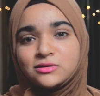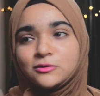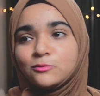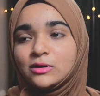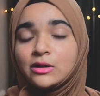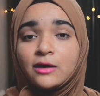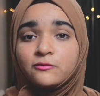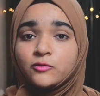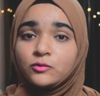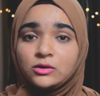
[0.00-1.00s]
You will
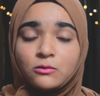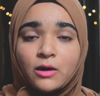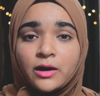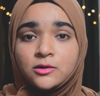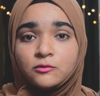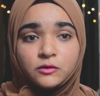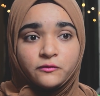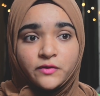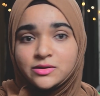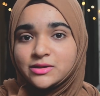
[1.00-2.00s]
laugh, you will cry, you will
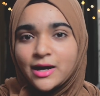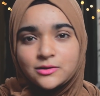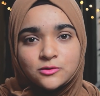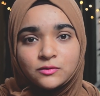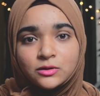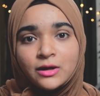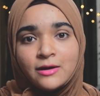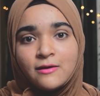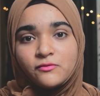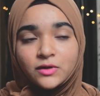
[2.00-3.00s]
feel sad, you will
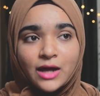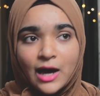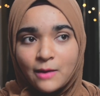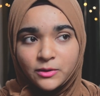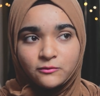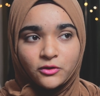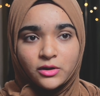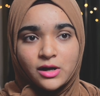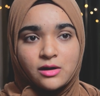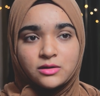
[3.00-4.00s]
feel happy for the
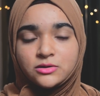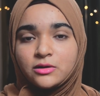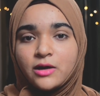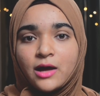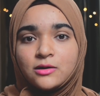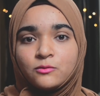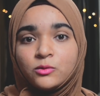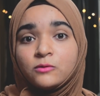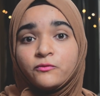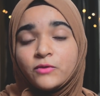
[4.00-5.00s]
character, and you
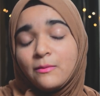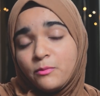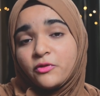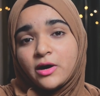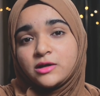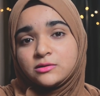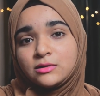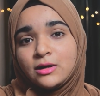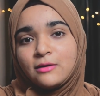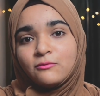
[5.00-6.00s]
will empathize
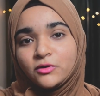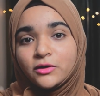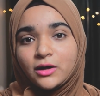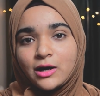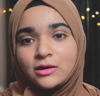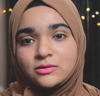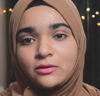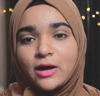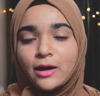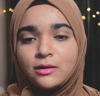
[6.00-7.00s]
with the character,
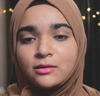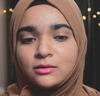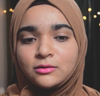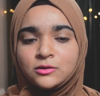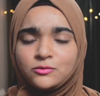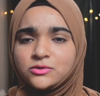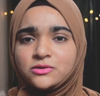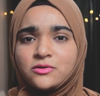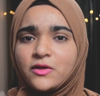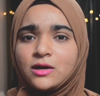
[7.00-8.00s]
and you would
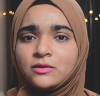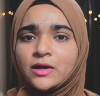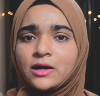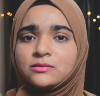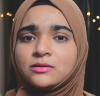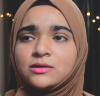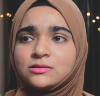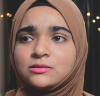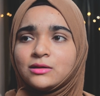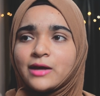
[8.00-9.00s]
just think that this
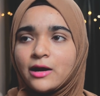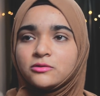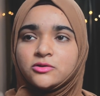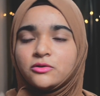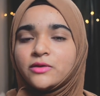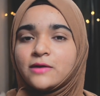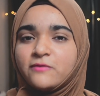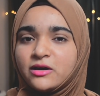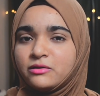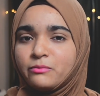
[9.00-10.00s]
character that
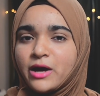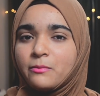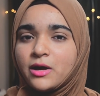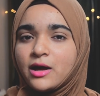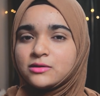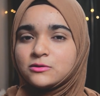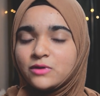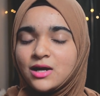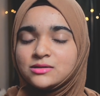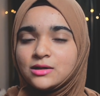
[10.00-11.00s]
Frederick Backman has
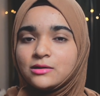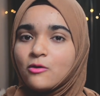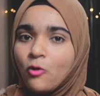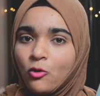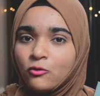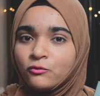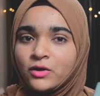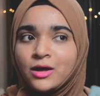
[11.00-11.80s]
created, Ove,